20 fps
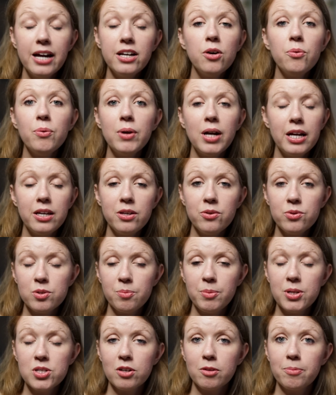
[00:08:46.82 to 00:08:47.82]
I know when I
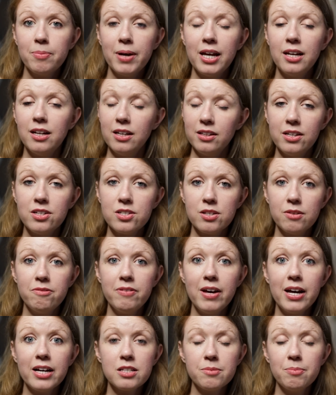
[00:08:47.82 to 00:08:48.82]
use Music Bed in these
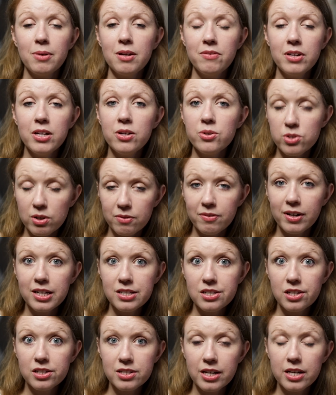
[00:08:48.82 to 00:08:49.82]
effects, my videos are very
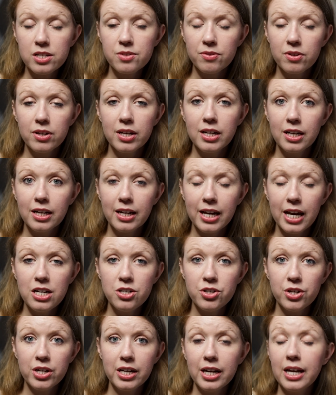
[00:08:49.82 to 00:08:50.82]
successful and
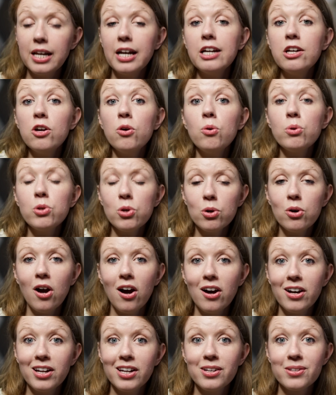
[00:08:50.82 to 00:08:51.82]
engaging, and I know
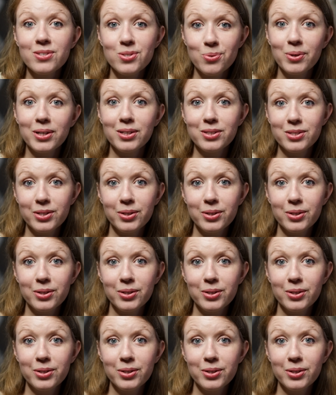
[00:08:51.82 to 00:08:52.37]
your audience will